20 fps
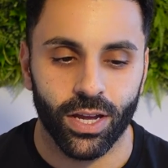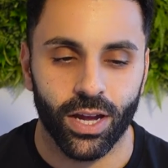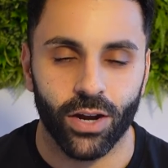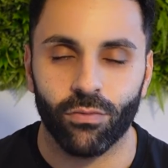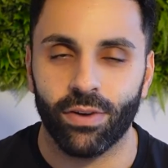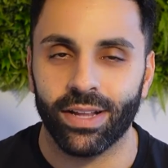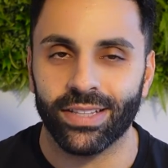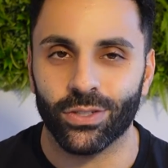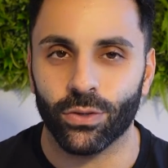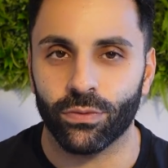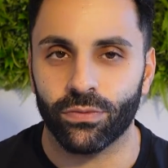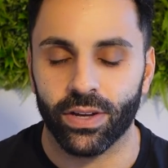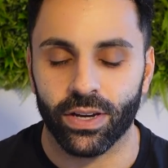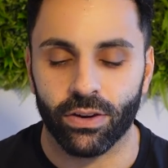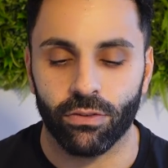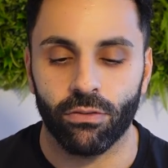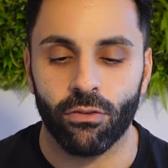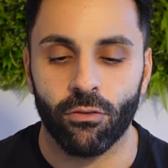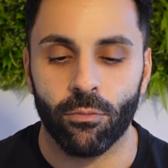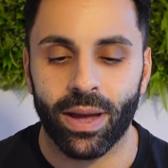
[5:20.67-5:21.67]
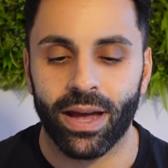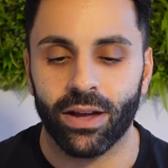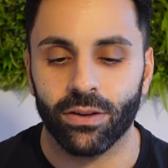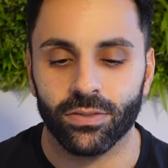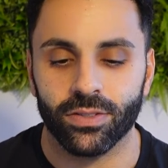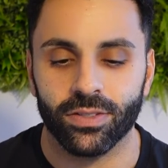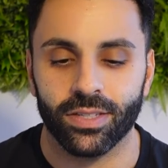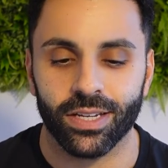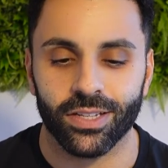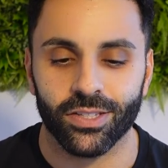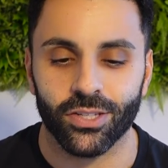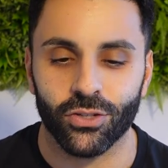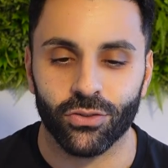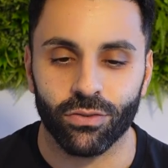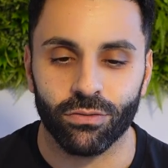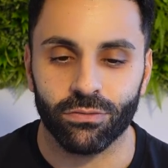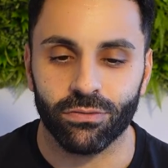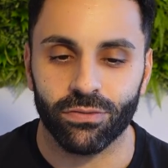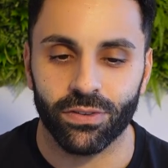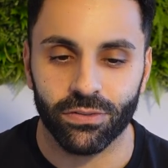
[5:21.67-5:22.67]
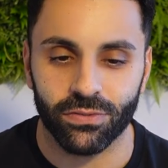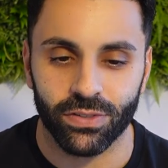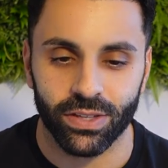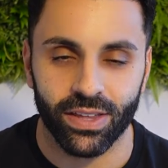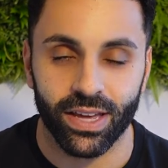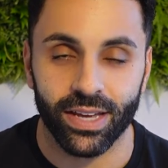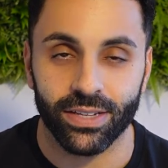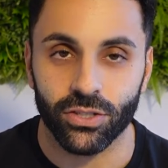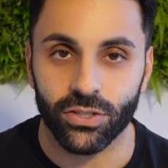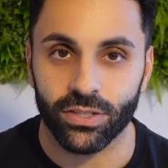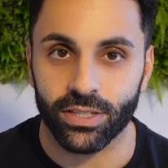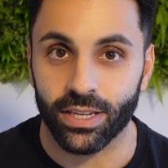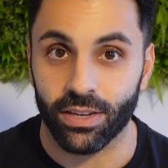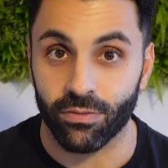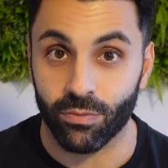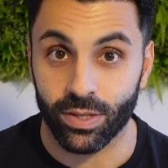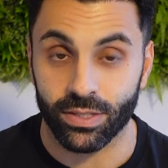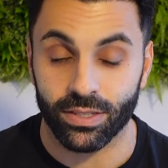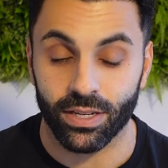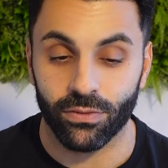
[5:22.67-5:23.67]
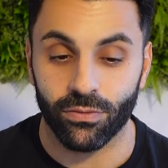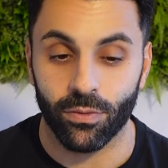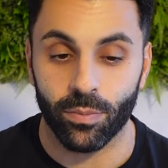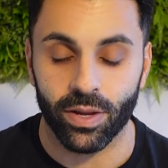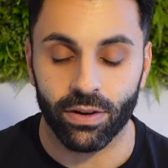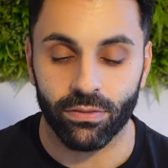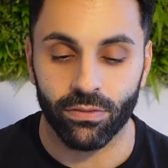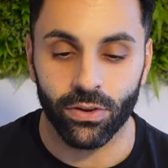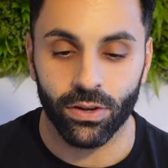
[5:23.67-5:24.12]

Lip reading: a rental figure of about 650 there, just to give myself a bit of